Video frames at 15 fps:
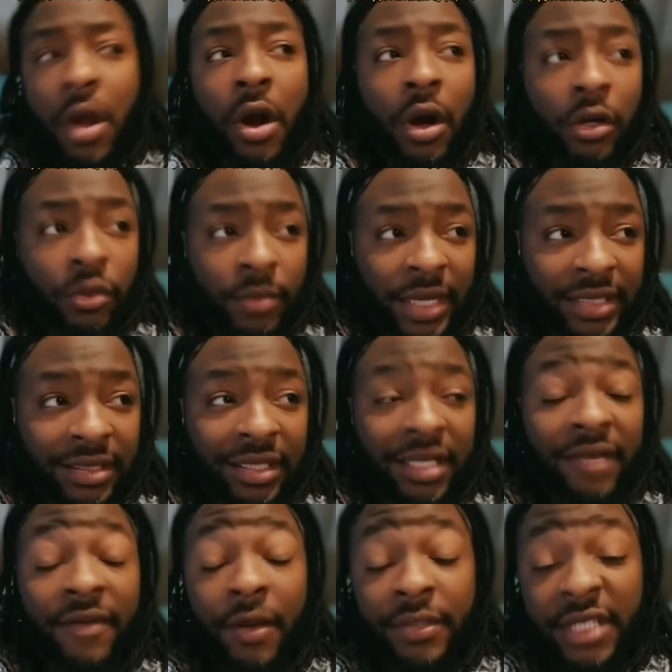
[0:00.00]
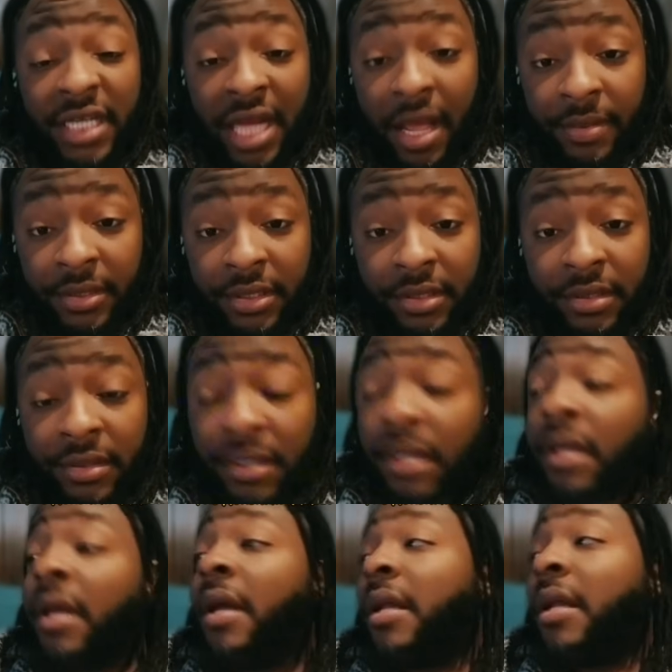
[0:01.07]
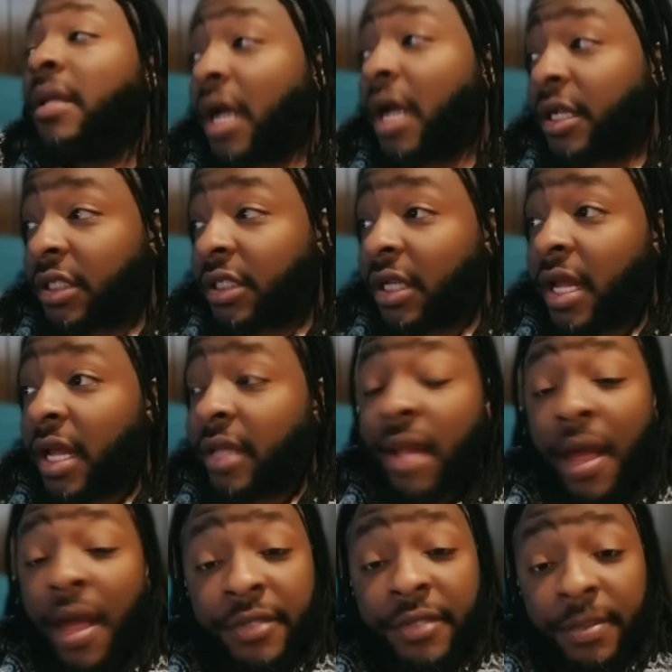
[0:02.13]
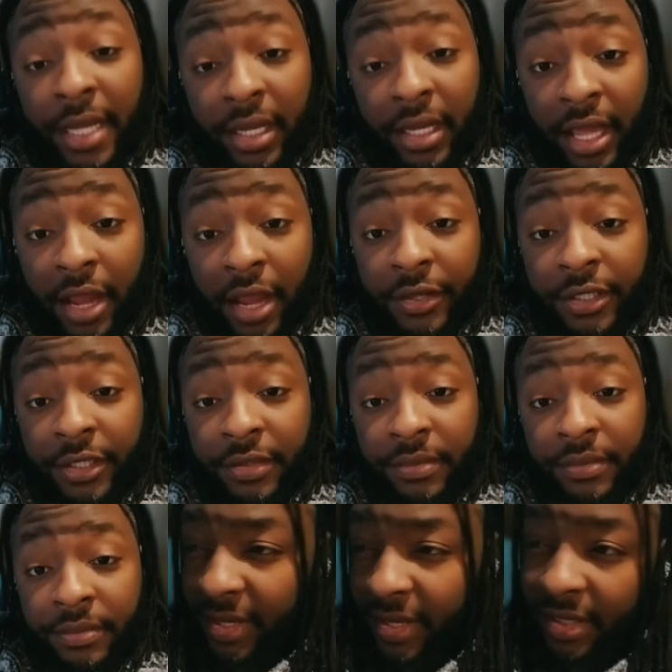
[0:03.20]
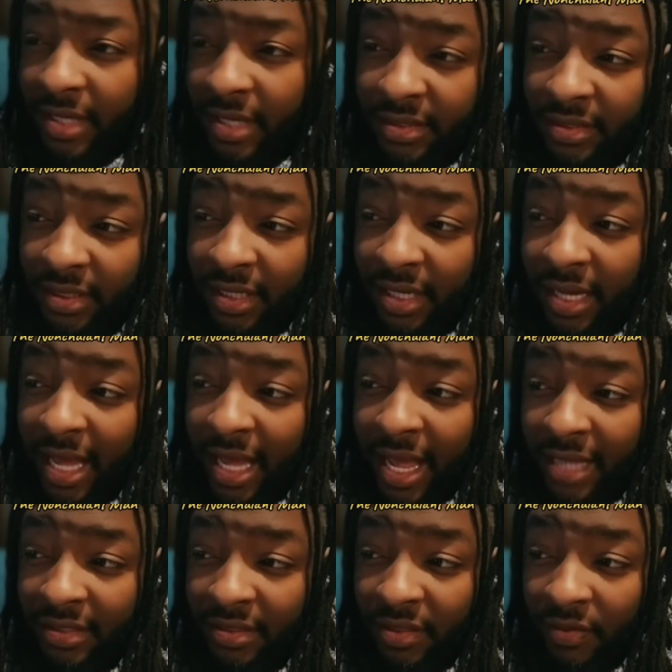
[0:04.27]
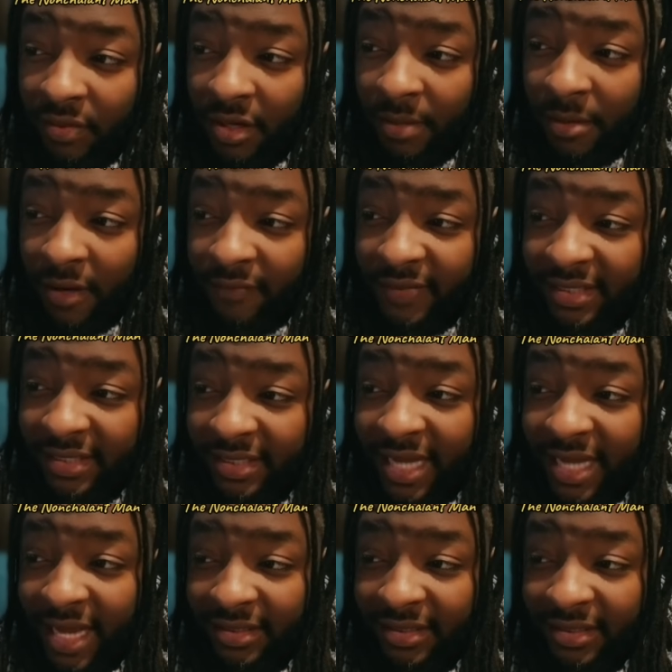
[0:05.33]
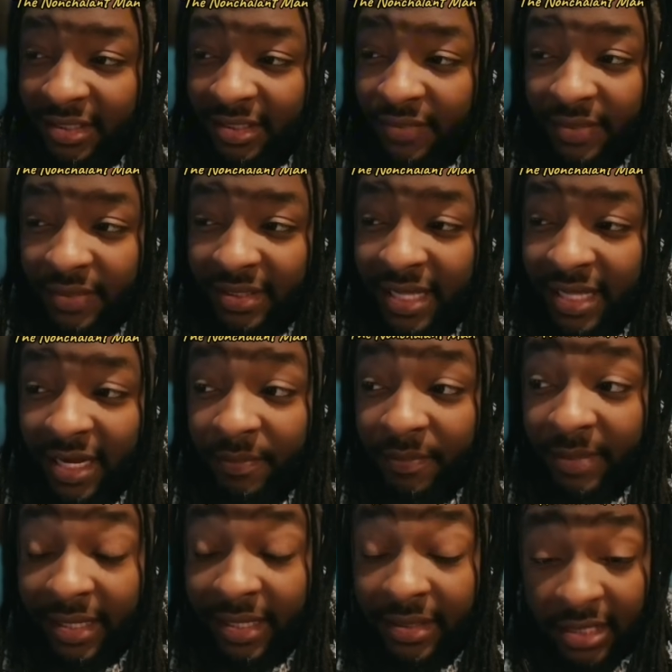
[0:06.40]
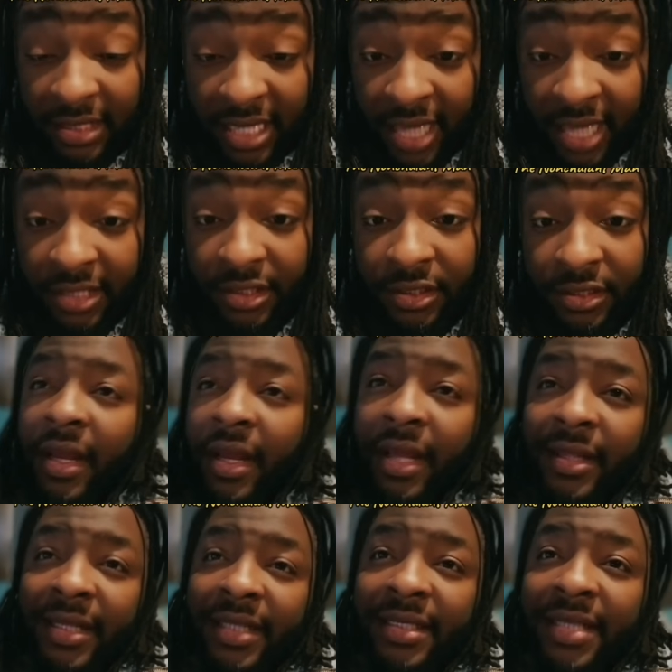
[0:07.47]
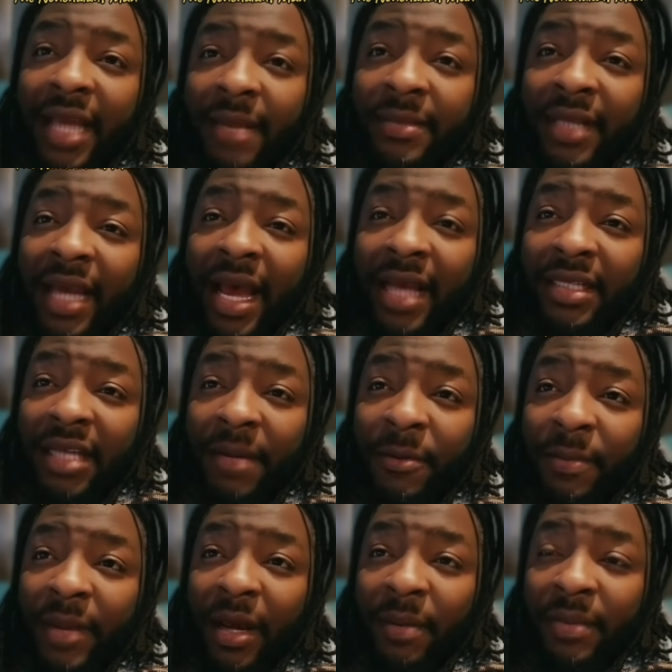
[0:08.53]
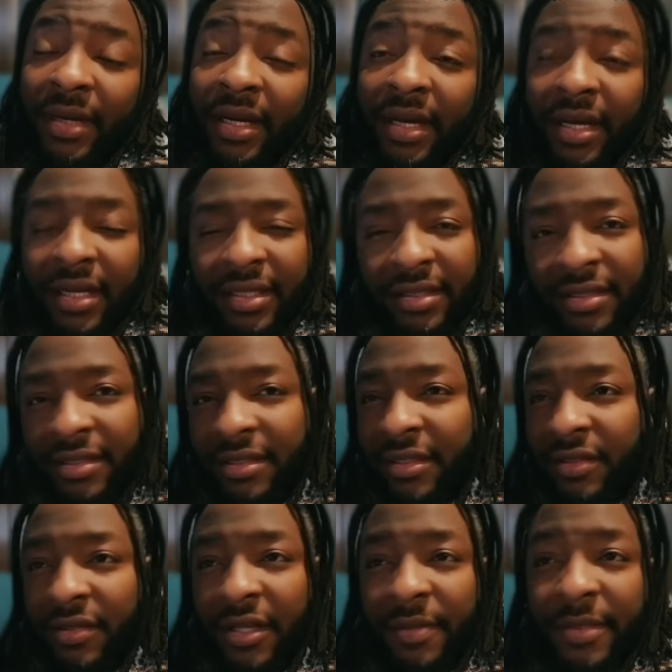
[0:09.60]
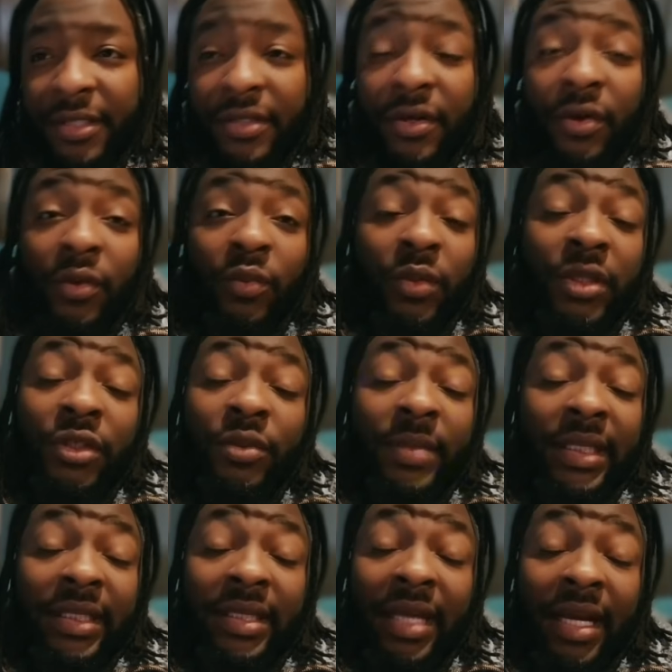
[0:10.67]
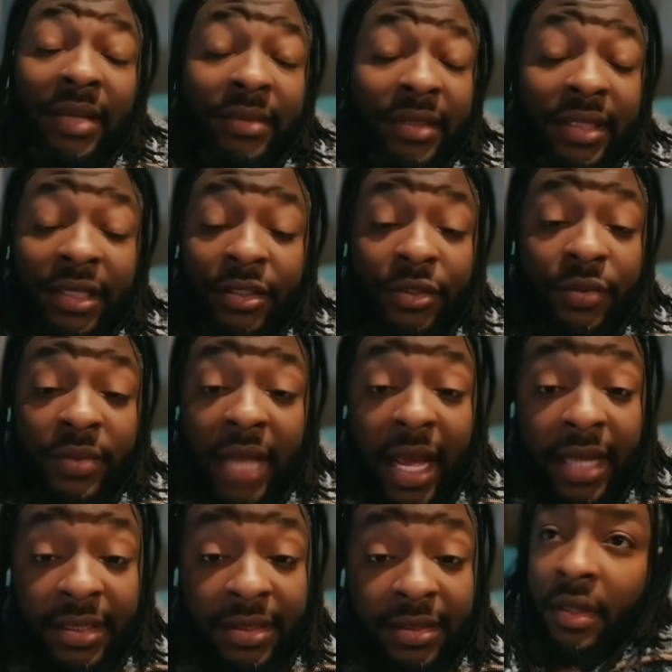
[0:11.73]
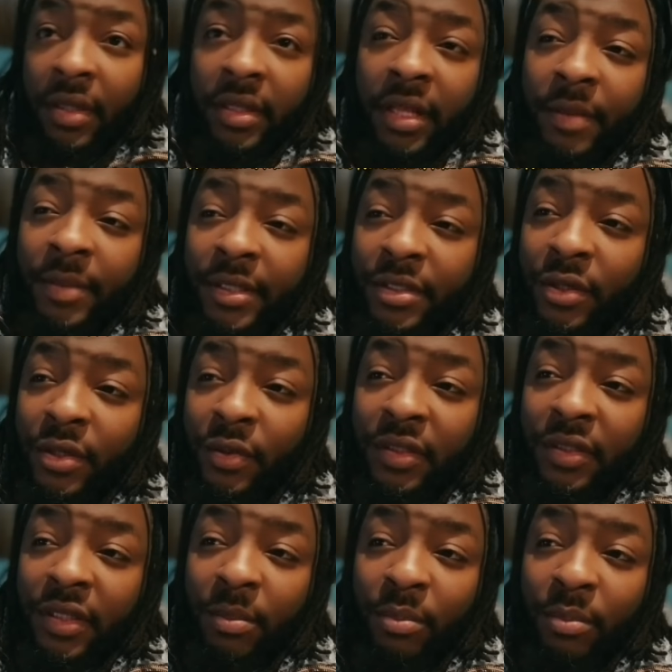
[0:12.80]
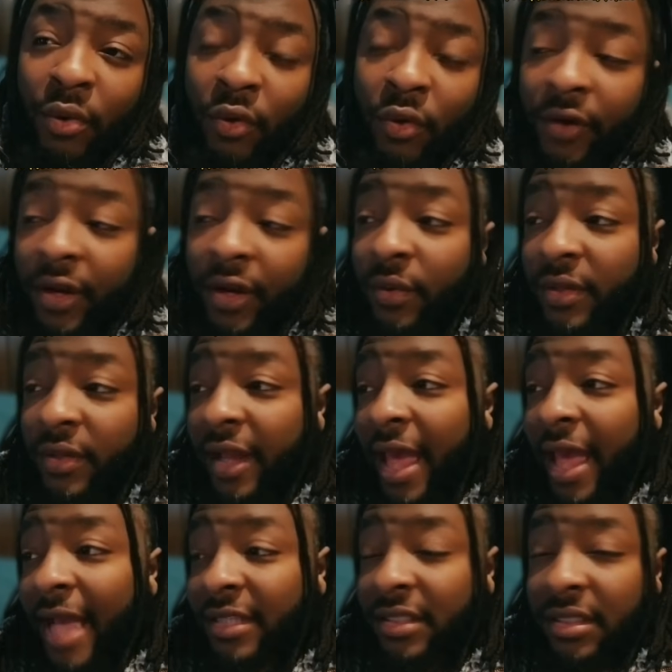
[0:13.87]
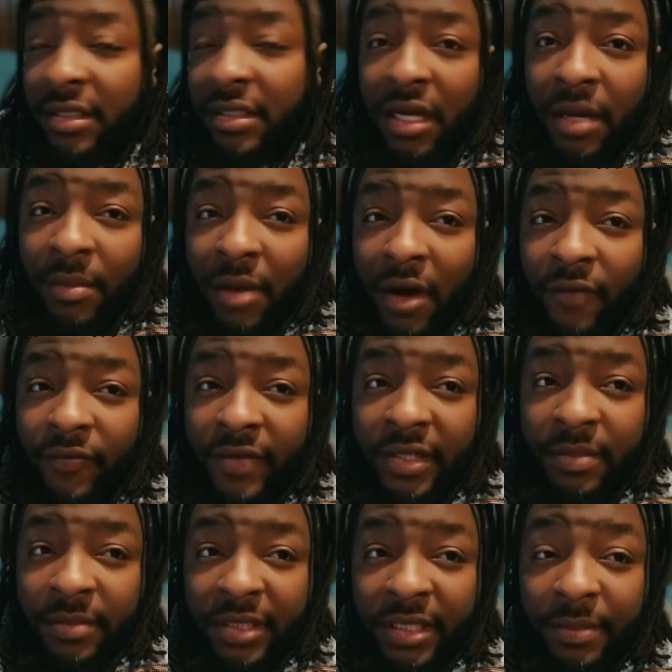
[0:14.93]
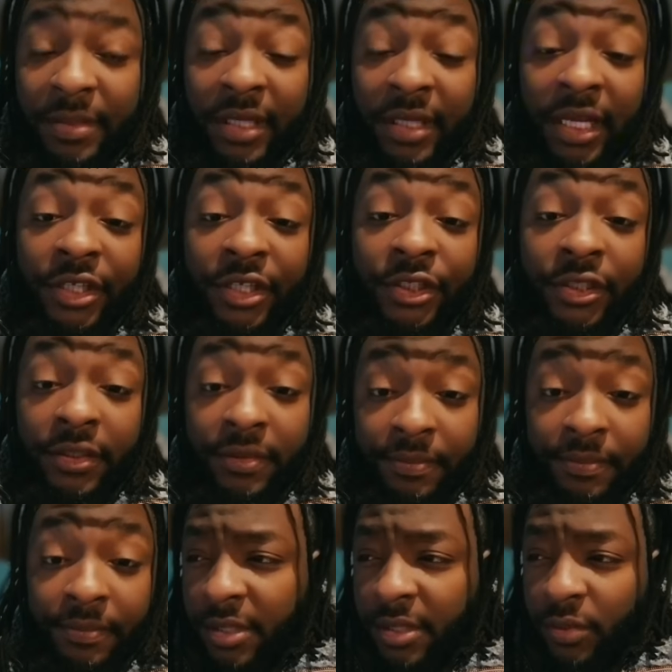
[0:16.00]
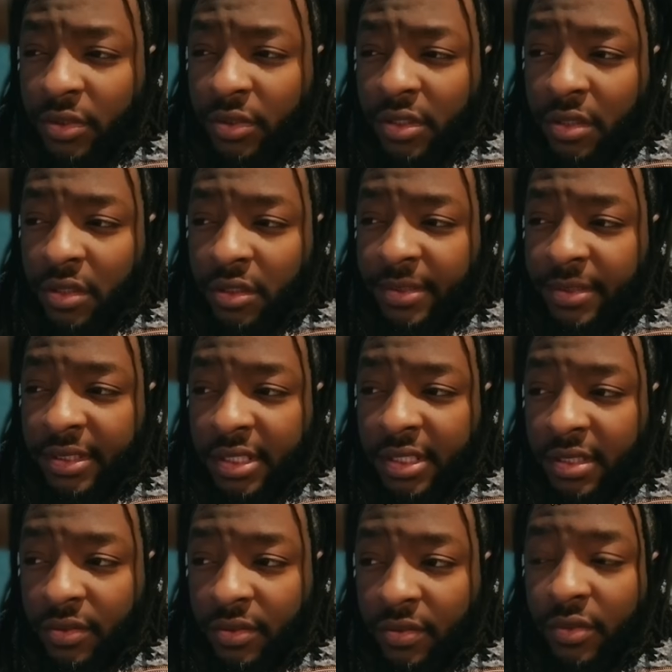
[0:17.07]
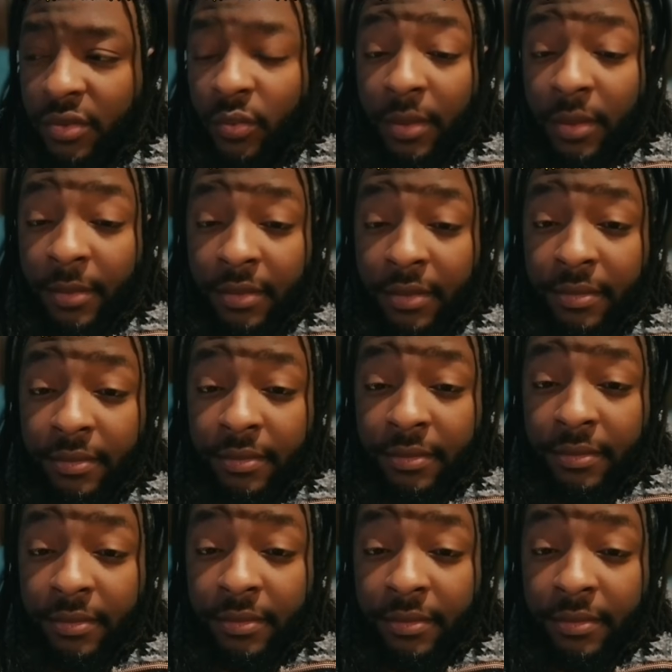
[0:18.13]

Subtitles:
Heart on my sleeve, I was an option. Nonchalant, I was the main character. And nonchalant guys don't come off as detached just for the sake of being detached. And these types of guys come about because, you know, they've been told one too many times that they're too nice. They've been told that they're boring or their actions come off as manipulation. But these men were taught to be gentle to women.